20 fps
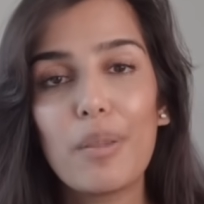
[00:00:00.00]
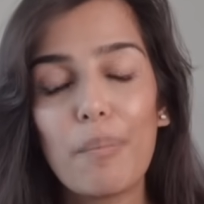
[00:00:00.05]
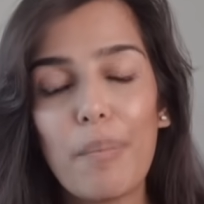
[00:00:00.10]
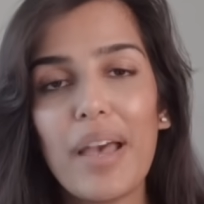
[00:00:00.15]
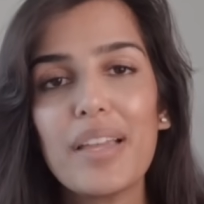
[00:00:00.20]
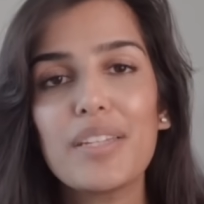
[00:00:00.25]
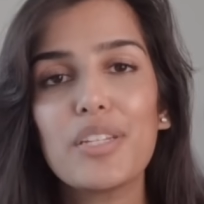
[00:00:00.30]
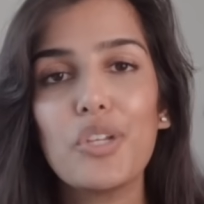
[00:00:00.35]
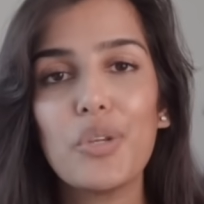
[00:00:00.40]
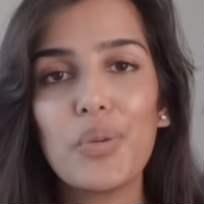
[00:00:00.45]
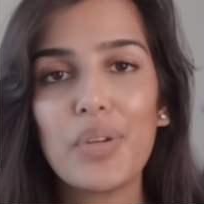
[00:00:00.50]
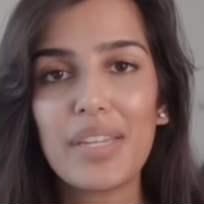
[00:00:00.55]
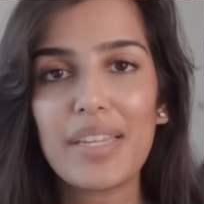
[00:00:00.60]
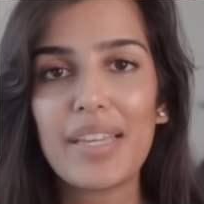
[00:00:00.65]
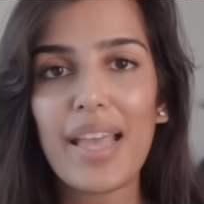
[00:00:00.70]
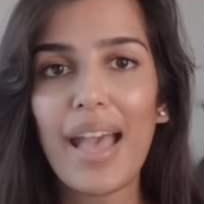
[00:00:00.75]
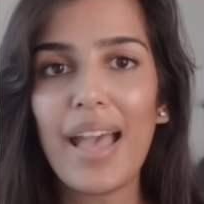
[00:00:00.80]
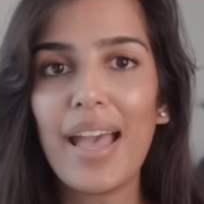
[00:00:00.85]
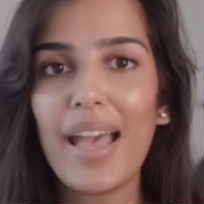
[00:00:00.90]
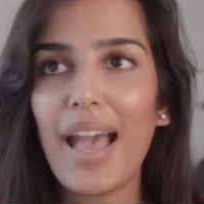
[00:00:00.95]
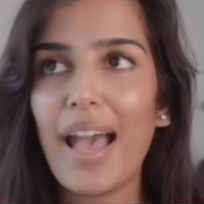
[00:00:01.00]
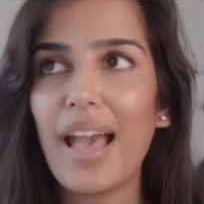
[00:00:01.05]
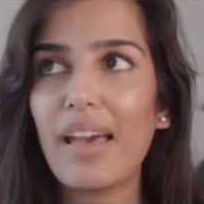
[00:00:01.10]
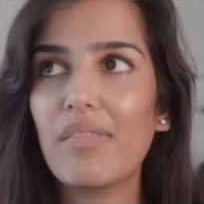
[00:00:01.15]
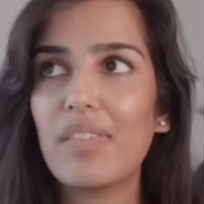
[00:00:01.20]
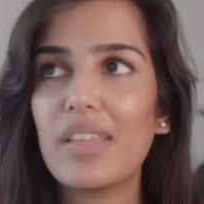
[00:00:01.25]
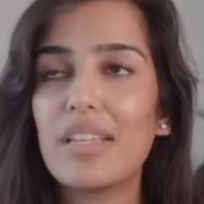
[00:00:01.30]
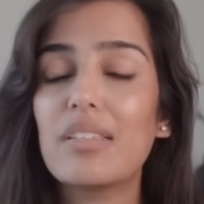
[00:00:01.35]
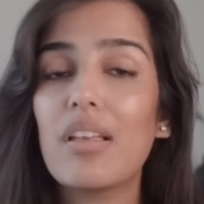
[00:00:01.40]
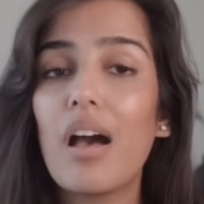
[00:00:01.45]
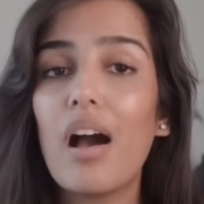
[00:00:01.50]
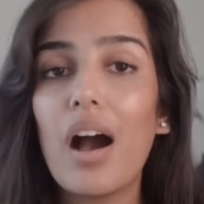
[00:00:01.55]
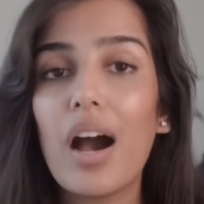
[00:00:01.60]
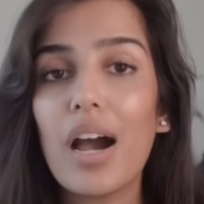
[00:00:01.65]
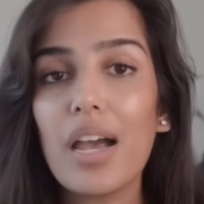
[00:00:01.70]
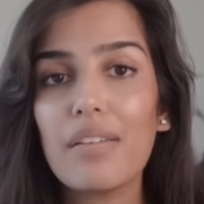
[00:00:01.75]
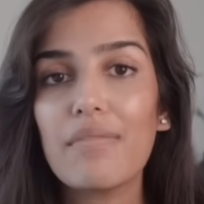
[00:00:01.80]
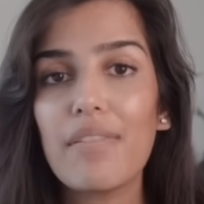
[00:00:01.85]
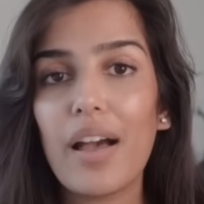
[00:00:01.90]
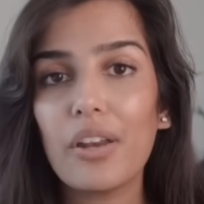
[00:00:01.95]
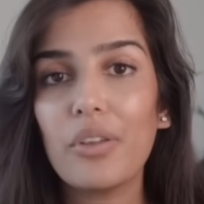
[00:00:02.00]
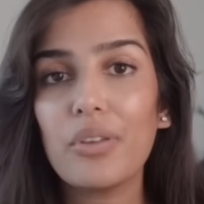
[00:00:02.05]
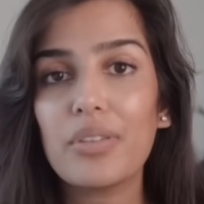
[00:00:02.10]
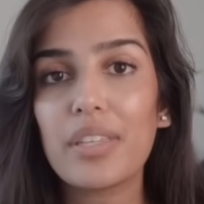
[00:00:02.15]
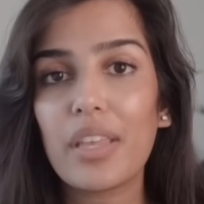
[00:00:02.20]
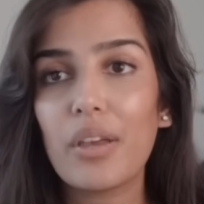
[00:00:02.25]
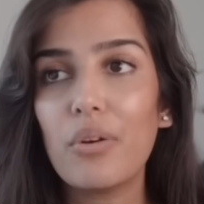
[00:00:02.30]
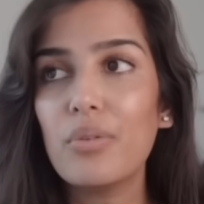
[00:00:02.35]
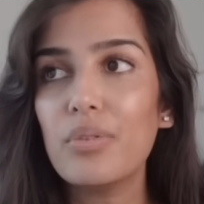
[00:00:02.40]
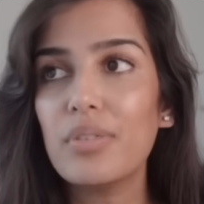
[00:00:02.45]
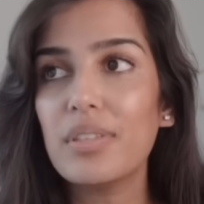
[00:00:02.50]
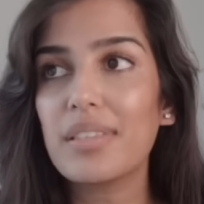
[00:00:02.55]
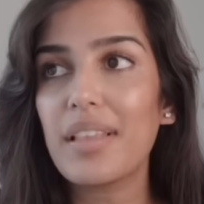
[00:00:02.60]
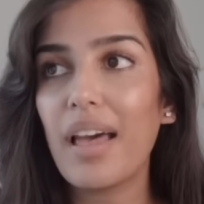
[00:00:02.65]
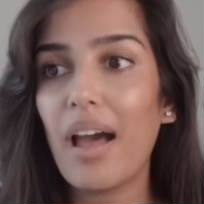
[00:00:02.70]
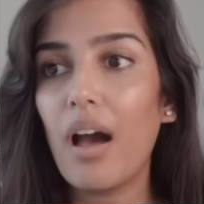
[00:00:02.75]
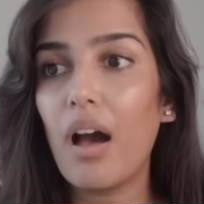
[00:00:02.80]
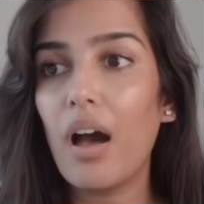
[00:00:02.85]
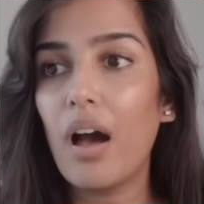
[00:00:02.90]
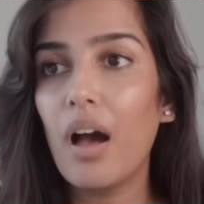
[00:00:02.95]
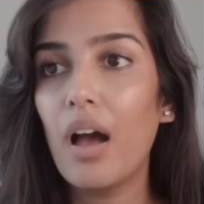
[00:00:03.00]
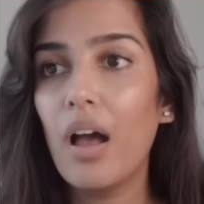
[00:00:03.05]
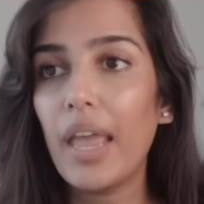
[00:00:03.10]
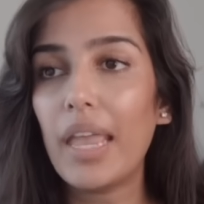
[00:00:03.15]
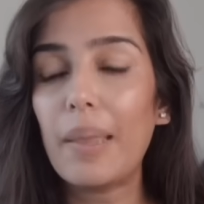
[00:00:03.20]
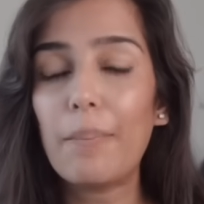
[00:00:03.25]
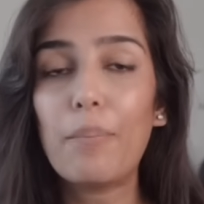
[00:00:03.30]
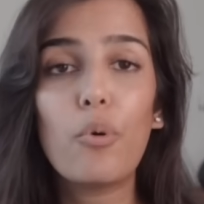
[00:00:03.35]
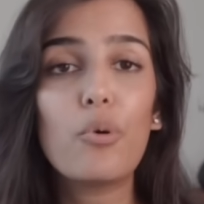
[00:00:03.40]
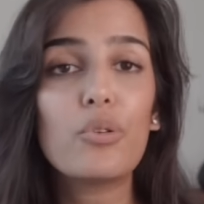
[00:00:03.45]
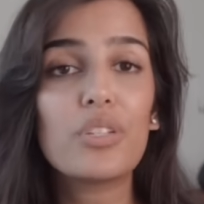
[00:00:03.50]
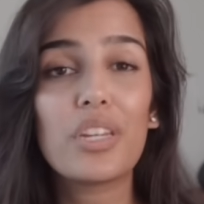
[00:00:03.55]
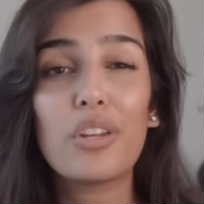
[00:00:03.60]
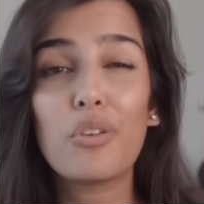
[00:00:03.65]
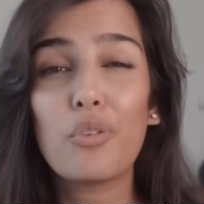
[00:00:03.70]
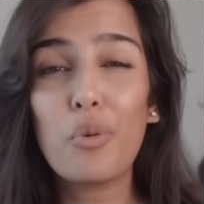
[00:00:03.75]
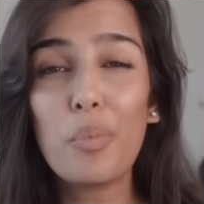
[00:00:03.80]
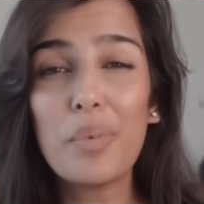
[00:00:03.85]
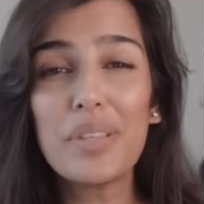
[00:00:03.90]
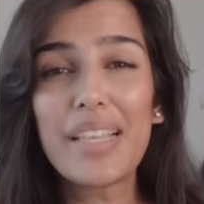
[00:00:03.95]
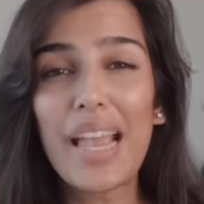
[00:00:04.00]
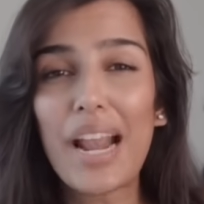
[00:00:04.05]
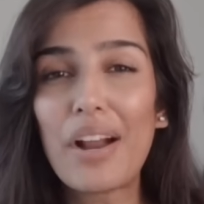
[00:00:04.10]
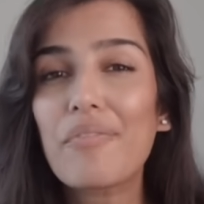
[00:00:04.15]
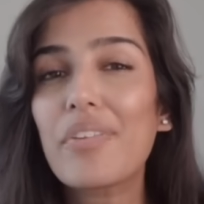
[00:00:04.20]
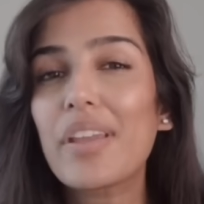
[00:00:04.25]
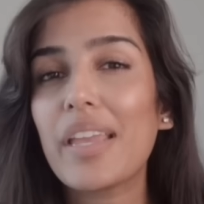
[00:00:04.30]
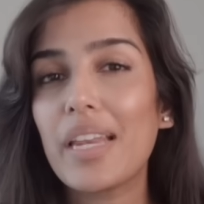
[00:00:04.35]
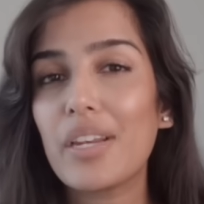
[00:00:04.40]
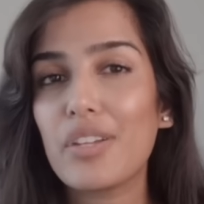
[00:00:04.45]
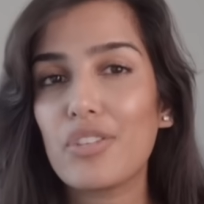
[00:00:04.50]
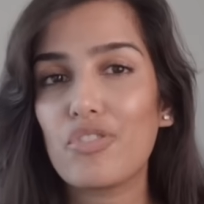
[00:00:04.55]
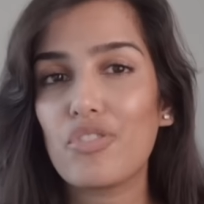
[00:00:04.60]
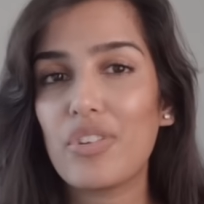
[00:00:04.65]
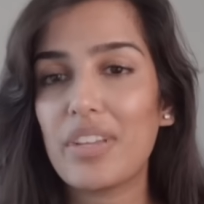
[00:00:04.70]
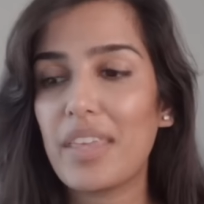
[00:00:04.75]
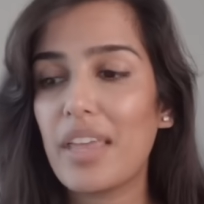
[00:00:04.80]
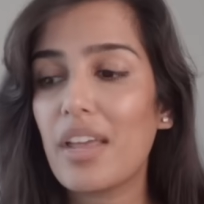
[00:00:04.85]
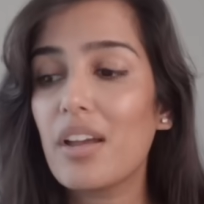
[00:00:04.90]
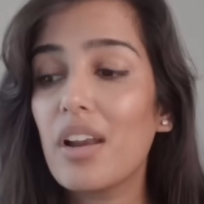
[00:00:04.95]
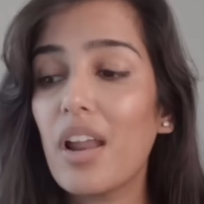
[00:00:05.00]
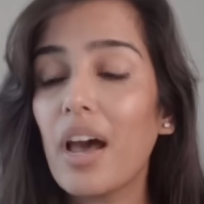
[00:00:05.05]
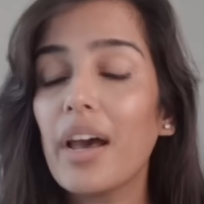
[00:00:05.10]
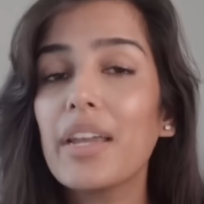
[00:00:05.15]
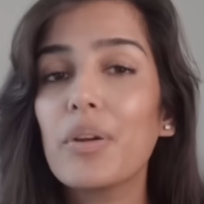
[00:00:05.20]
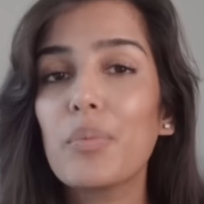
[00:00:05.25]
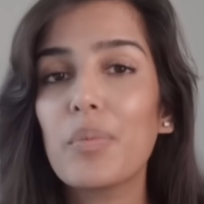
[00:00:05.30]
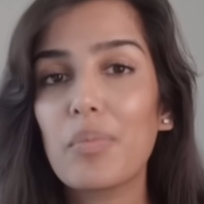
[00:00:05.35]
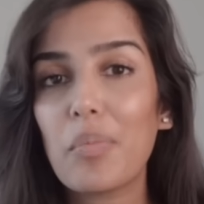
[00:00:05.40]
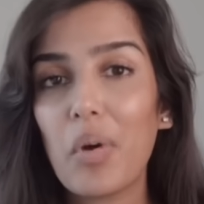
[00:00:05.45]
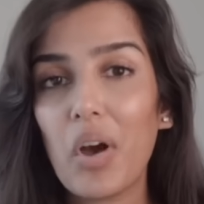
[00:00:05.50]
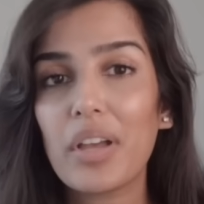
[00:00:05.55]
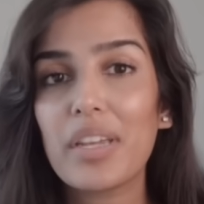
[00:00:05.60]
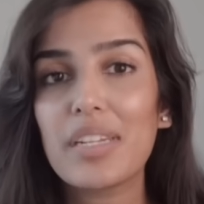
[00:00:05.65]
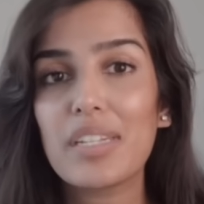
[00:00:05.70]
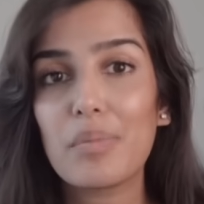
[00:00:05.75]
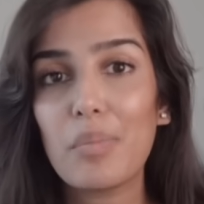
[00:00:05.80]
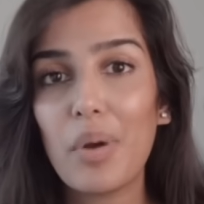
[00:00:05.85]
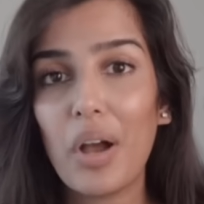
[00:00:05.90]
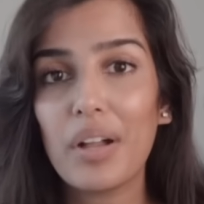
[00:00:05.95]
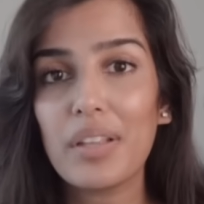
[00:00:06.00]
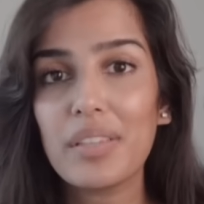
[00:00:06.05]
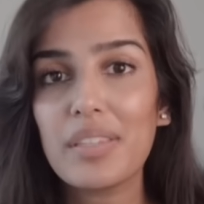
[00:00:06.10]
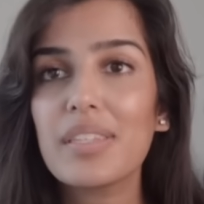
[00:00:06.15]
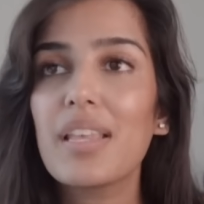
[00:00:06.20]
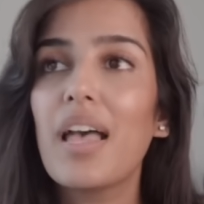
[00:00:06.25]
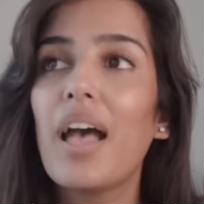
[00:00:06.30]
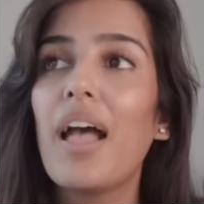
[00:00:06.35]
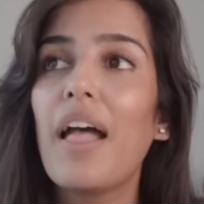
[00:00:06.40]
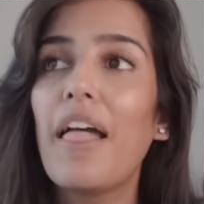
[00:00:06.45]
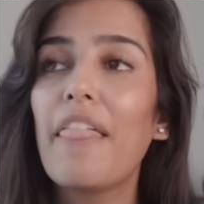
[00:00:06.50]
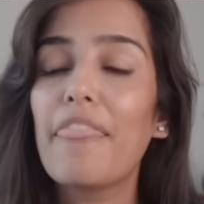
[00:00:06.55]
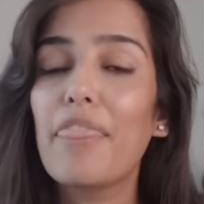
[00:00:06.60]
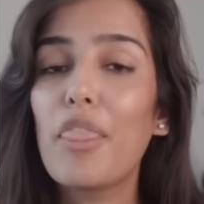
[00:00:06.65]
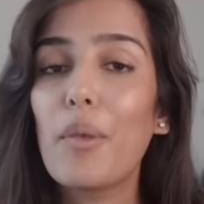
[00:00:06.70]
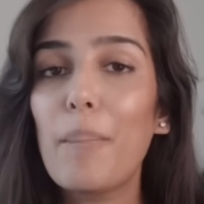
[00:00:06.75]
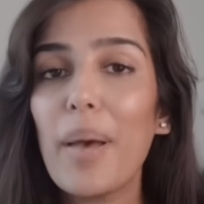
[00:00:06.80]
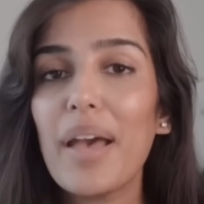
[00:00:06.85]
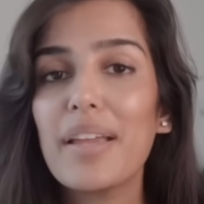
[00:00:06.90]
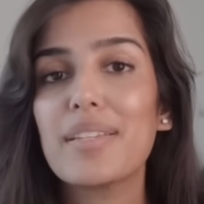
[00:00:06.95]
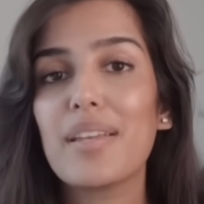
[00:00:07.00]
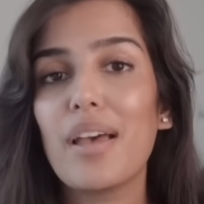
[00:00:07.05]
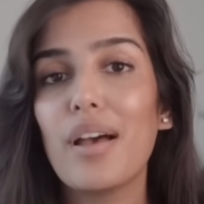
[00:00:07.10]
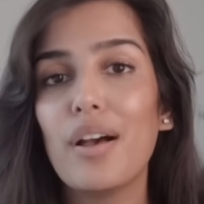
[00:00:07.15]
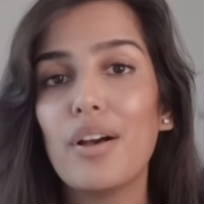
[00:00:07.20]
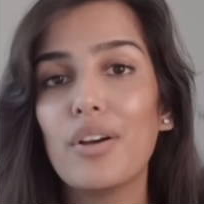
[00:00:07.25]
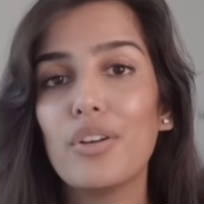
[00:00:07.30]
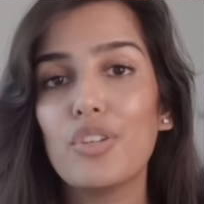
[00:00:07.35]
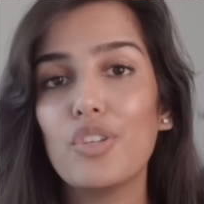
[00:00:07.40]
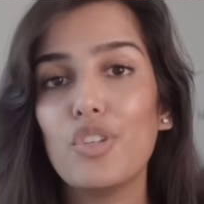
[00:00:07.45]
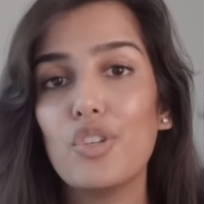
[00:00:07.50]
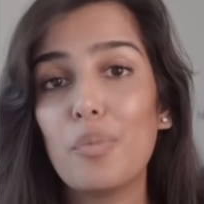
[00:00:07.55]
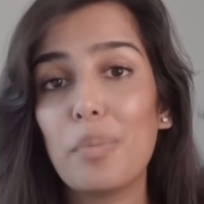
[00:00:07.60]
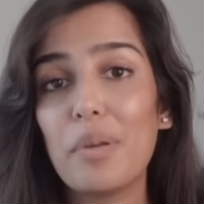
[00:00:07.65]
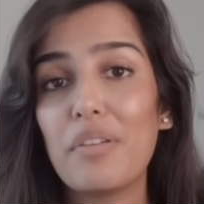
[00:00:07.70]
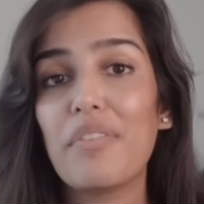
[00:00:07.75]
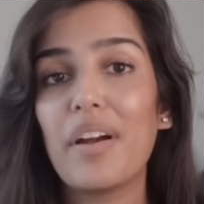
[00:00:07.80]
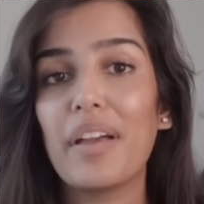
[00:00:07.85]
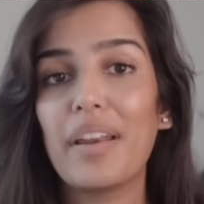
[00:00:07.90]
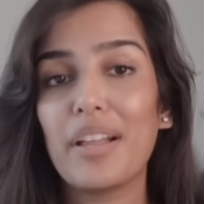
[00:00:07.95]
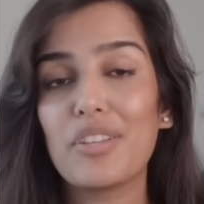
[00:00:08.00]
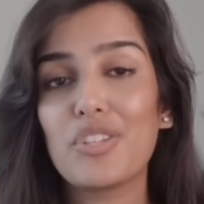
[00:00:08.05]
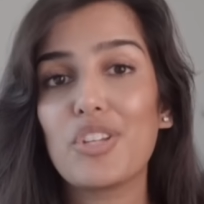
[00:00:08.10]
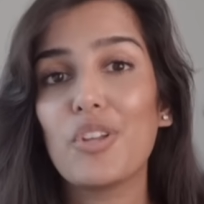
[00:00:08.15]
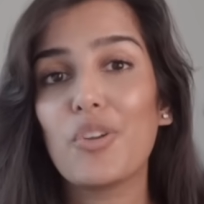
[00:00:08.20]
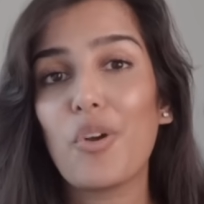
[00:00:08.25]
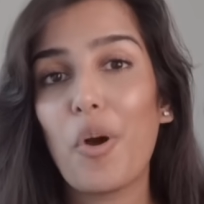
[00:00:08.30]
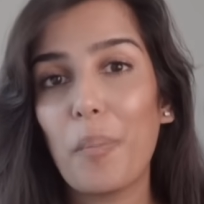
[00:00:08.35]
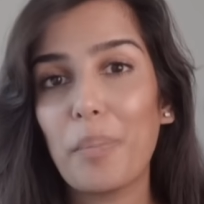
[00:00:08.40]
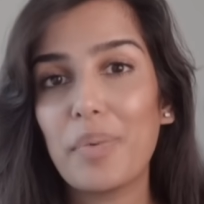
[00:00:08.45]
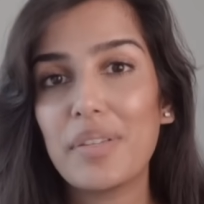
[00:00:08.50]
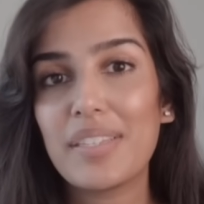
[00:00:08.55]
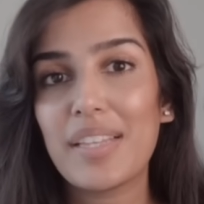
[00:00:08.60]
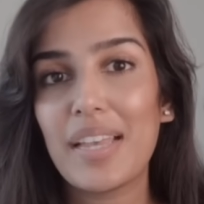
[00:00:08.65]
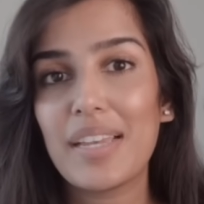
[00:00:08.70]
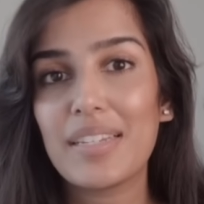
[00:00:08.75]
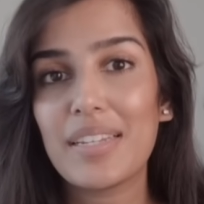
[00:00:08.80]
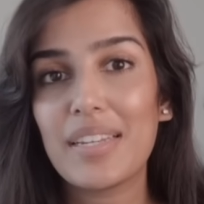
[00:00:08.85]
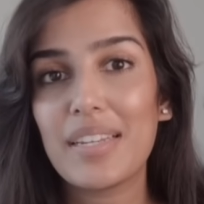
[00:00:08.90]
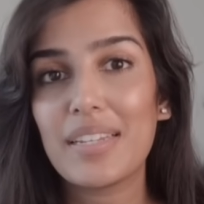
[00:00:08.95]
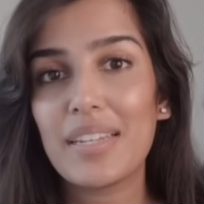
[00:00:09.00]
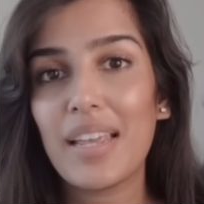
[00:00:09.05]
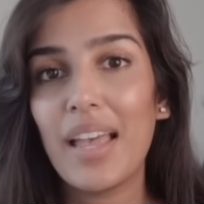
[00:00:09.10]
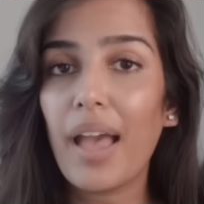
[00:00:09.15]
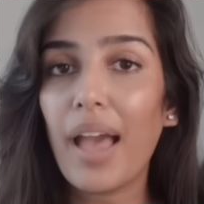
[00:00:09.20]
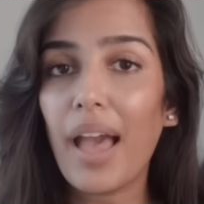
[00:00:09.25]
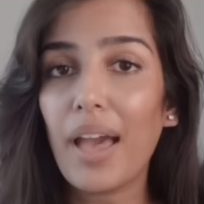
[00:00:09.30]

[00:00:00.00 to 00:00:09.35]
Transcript: The better you can get at these high-value skills that are important in almost every industry, they align with market demands, the better you'll be financially compensated.